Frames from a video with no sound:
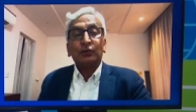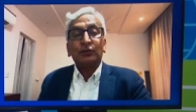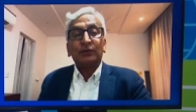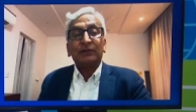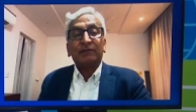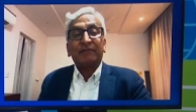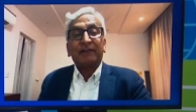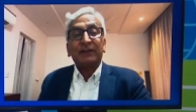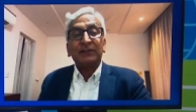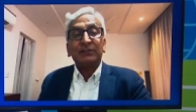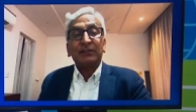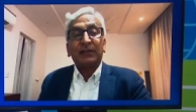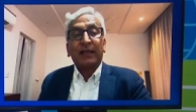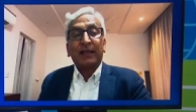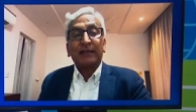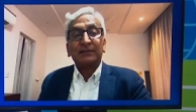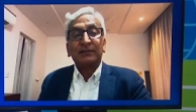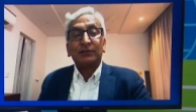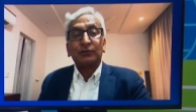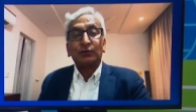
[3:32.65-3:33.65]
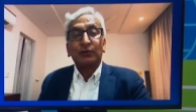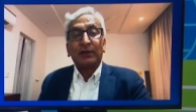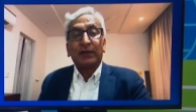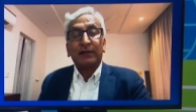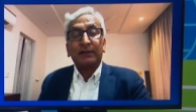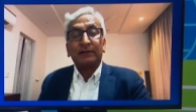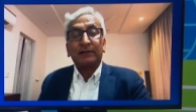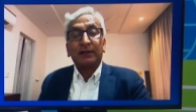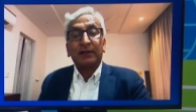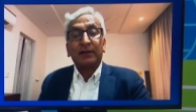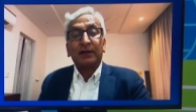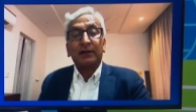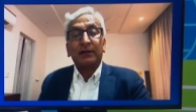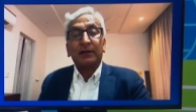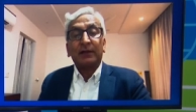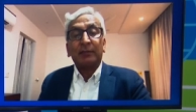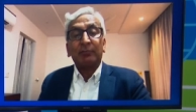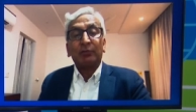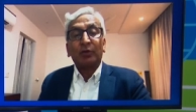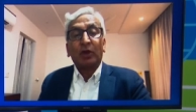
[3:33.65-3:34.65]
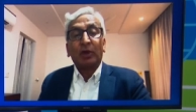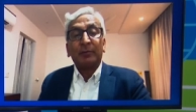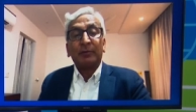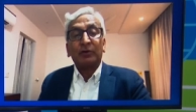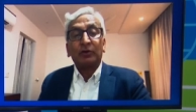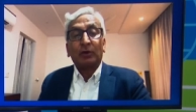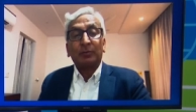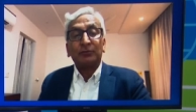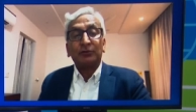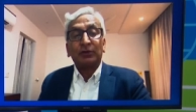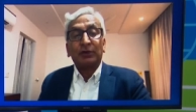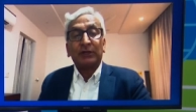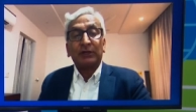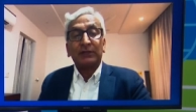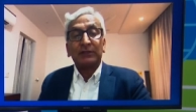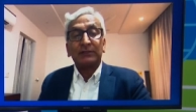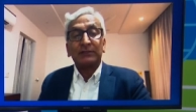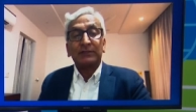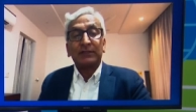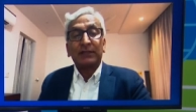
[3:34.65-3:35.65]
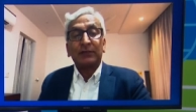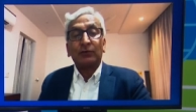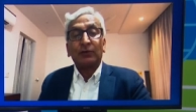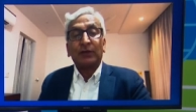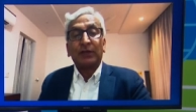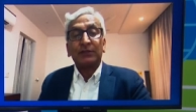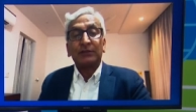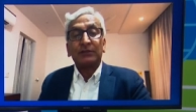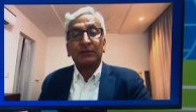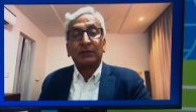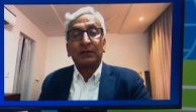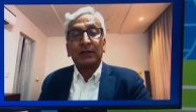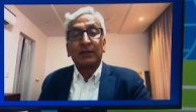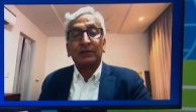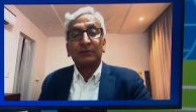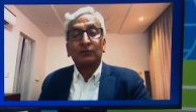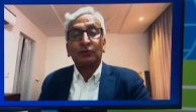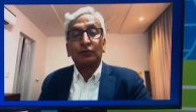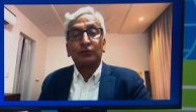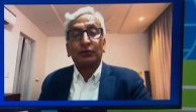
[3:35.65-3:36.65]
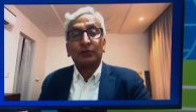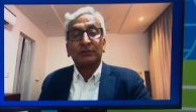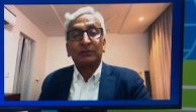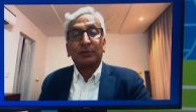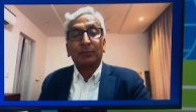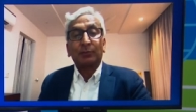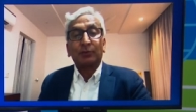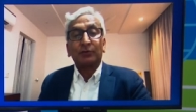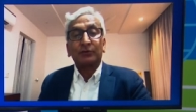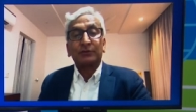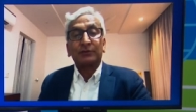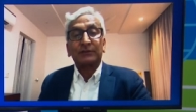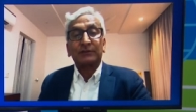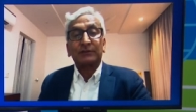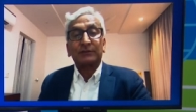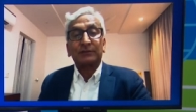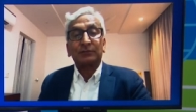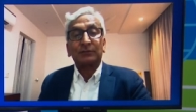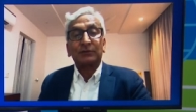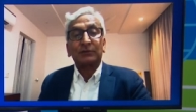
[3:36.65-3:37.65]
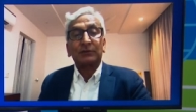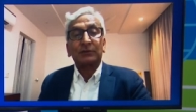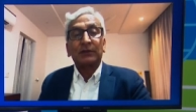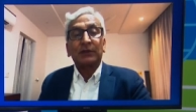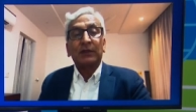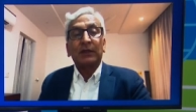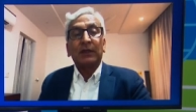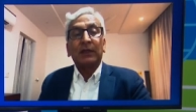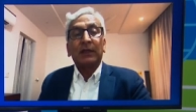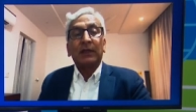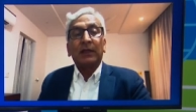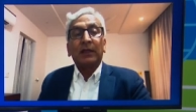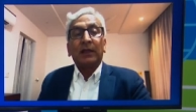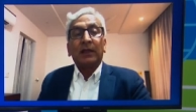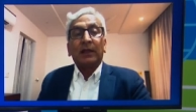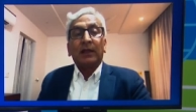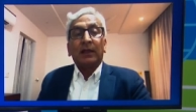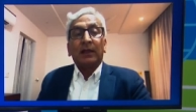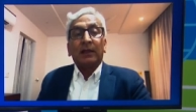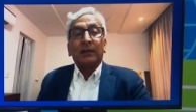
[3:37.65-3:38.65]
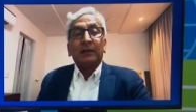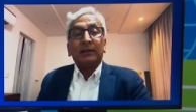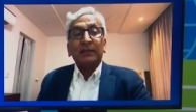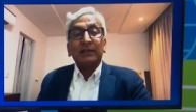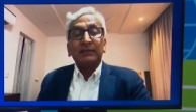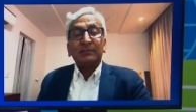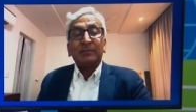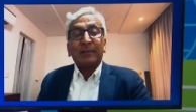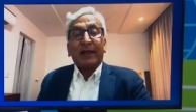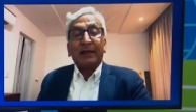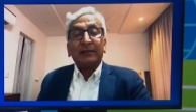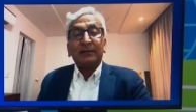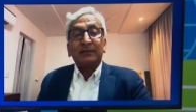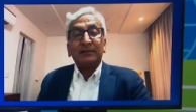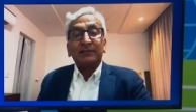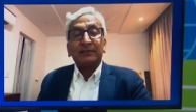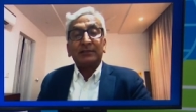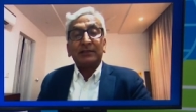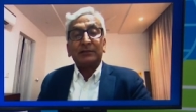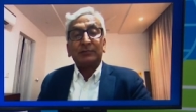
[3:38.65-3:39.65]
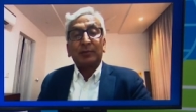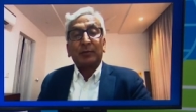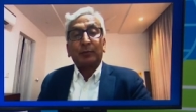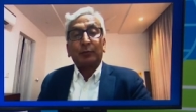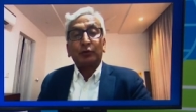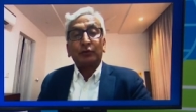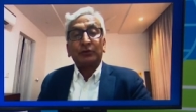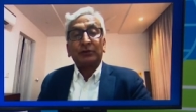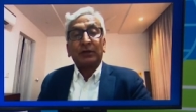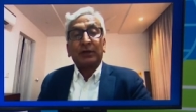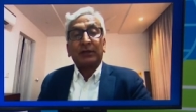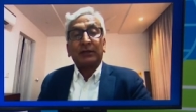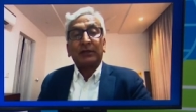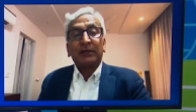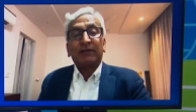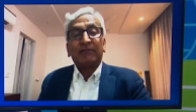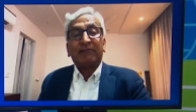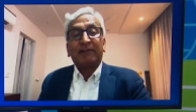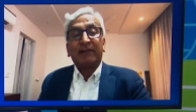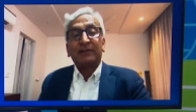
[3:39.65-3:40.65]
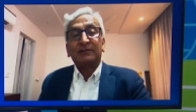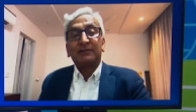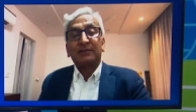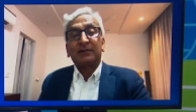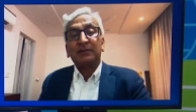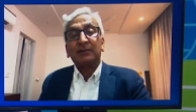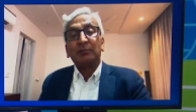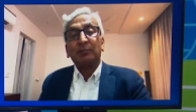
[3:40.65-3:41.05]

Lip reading: differential access to healthcare, employment opportunities, education, and social support systems. These barriers disproportionately affect certain